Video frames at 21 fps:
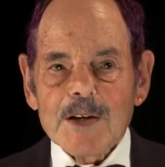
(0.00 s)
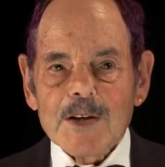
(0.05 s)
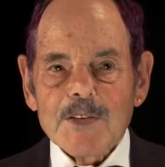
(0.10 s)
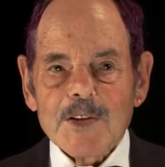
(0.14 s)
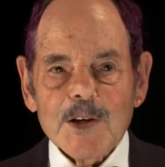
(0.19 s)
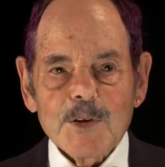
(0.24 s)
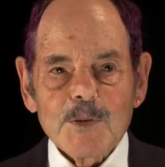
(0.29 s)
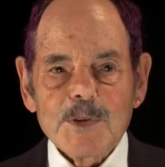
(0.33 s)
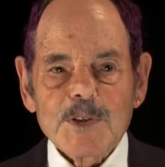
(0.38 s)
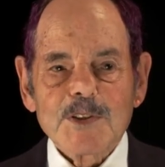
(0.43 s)

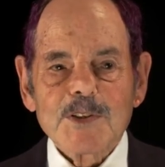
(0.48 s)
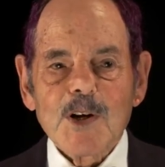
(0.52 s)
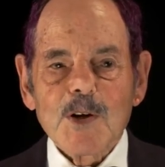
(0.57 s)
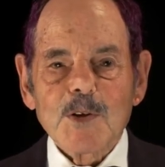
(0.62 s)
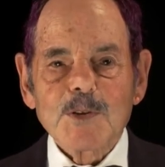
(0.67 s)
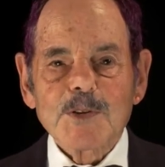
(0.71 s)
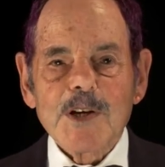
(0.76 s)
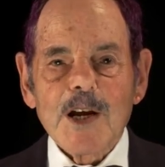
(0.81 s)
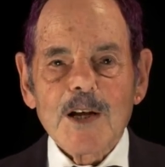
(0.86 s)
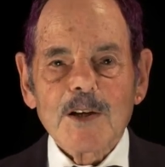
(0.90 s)
There was no
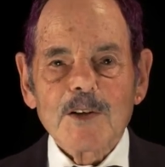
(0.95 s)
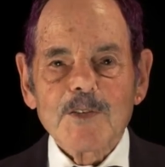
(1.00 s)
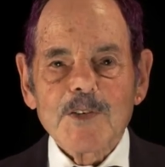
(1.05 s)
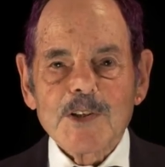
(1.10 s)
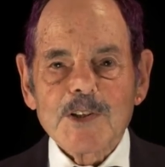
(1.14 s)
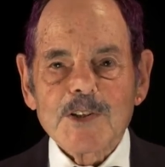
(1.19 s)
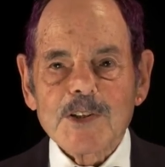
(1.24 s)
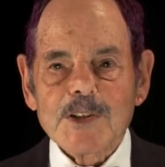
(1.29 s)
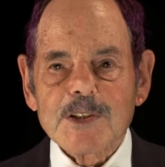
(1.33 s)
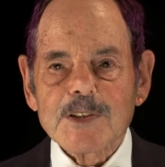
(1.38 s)

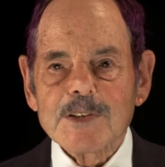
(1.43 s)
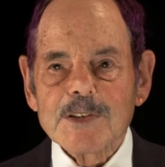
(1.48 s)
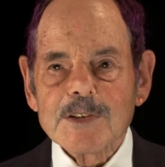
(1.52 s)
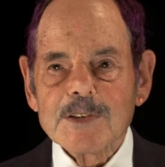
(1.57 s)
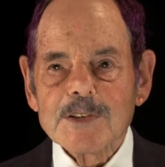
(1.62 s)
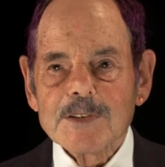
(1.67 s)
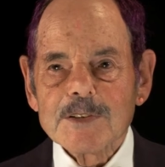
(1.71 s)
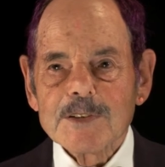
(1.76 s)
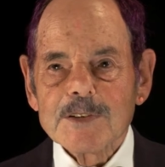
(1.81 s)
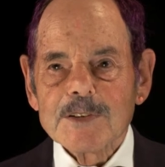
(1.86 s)
television,
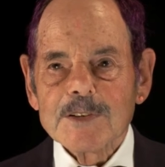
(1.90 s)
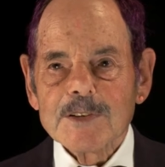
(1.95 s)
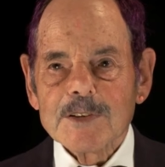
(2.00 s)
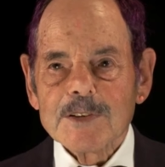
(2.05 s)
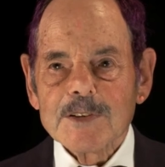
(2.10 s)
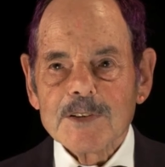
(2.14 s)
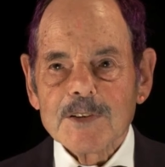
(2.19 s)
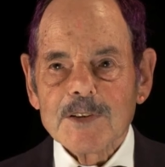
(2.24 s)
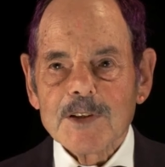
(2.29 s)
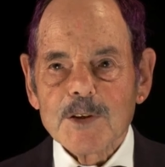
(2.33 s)

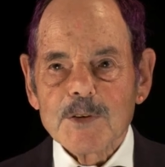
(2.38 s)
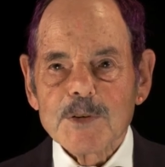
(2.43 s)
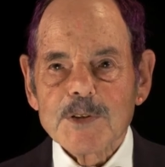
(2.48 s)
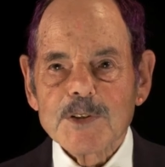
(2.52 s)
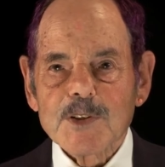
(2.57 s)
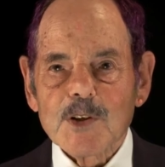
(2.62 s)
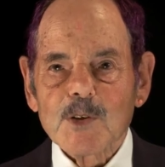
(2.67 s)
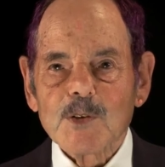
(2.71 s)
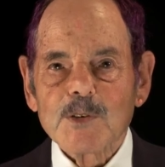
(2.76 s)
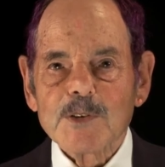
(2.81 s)
there
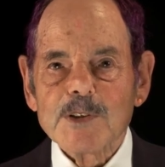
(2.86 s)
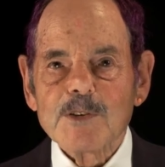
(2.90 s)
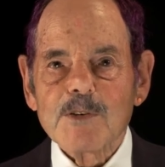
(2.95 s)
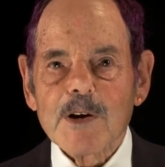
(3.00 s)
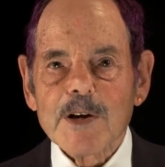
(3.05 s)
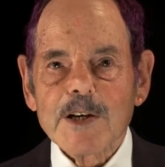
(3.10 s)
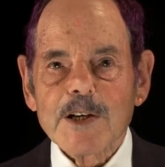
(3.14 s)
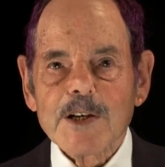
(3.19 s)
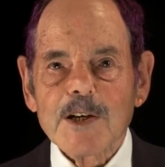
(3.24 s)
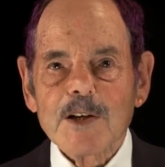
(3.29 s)
was only
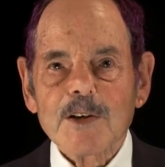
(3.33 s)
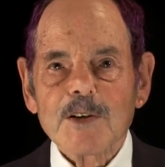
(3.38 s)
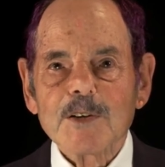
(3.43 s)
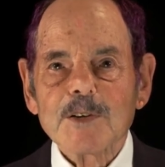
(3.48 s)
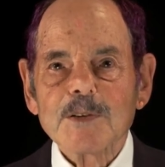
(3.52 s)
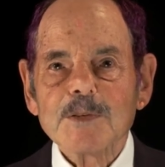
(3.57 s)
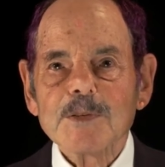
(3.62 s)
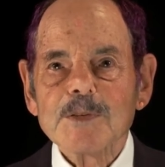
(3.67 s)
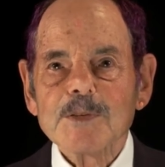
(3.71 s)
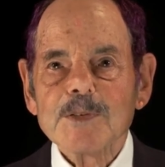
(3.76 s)

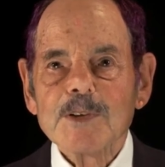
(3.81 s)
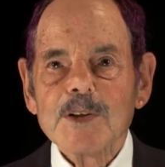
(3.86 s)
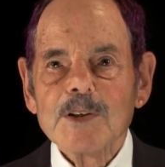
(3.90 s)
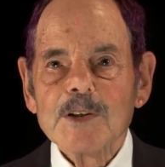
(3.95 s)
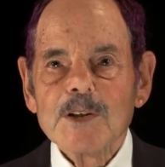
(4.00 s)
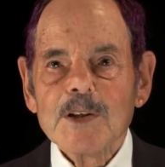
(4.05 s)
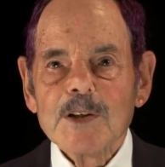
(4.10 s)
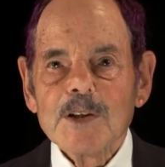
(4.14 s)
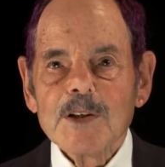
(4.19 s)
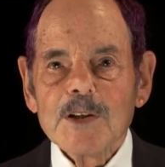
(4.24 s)
radio.
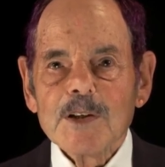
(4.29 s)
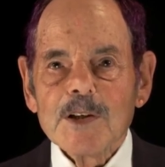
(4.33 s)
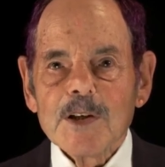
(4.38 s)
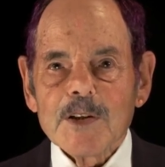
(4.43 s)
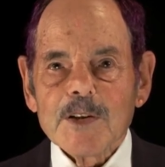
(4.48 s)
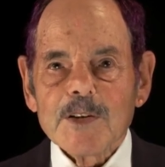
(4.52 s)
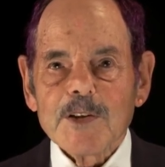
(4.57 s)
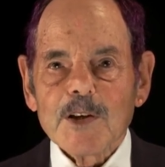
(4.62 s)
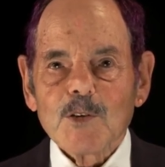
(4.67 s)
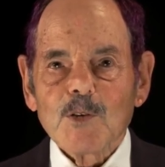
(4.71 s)

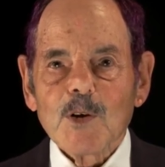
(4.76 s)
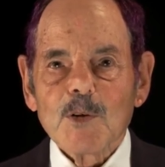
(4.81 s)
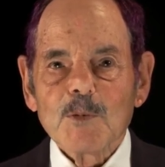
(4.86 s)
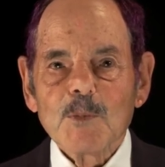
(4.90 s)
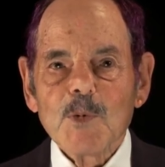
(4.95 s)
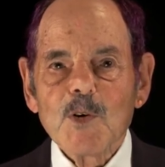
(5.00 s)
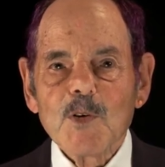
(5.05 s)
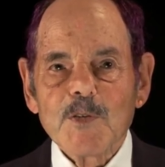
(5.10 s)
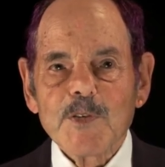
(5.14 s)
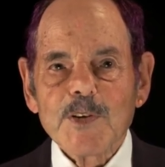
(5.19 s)
There were
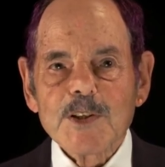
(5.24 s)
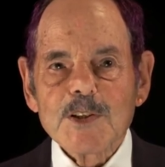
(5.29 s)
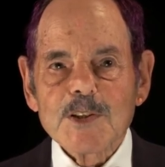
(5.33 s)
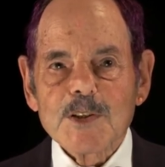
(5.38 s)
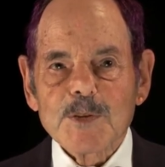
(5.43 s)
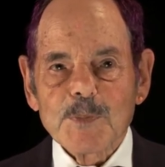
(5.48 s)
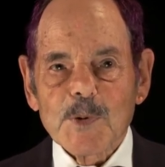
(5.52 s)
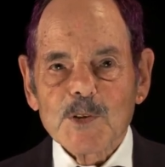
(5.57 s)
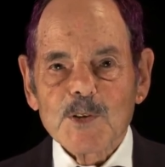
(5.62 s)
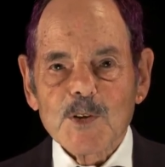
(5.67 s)

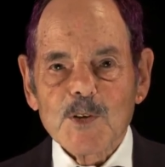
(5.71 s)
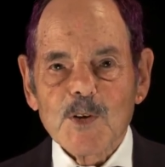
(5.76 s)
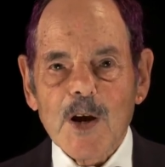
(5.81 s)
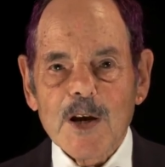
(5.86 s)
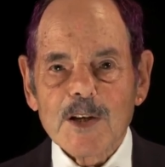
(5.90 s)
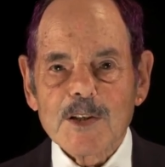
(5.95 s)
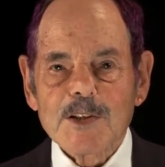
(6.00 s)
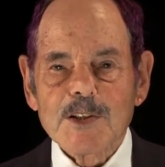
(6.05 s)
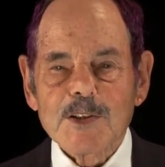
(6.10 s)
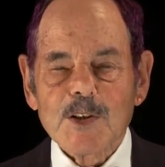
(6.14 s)
movies, but you
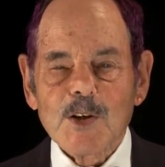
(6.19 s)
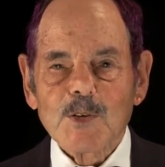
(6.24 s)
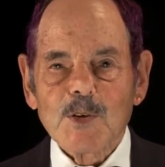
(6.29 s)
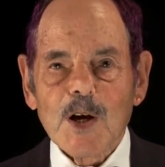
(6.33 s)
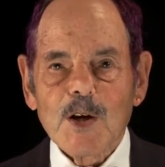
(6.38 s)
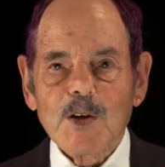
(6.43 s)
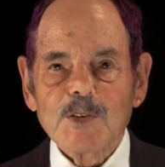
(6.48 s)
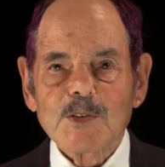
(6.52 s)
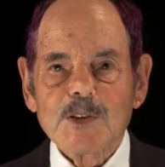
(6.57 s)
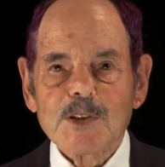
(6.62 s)
had to go
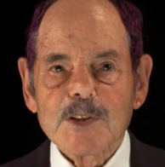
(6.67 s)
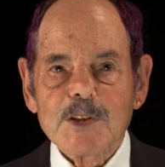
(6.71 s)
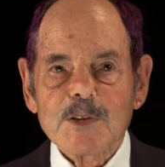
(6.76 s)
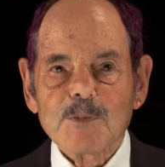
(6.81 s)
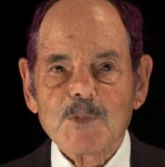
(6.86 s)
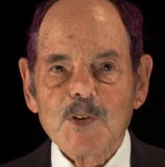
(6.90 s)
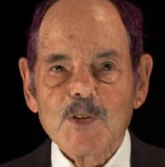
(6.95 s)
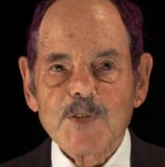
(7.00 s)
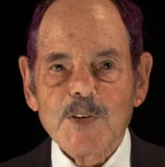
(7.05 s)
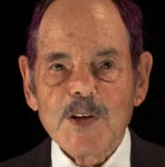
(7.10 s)
out to the
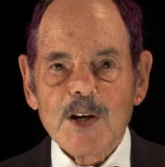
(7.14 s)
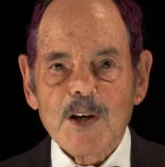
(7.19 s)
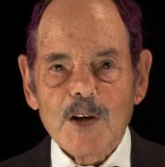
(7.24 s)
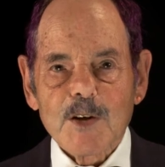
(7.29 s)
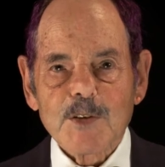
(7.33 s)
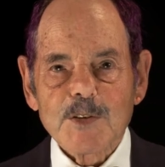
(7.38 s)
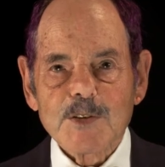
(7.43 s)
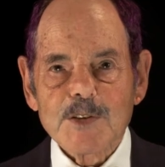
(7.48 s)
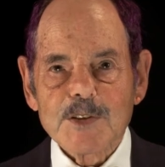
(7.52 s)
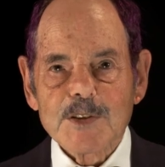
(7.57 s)
movie
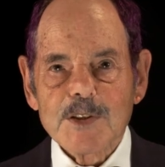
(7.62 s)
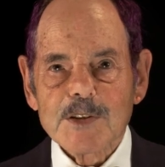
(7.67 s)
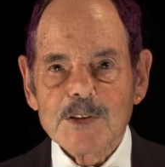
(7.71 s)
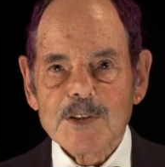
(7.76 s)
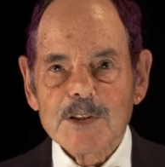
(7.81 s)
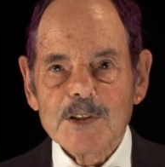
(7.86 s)
house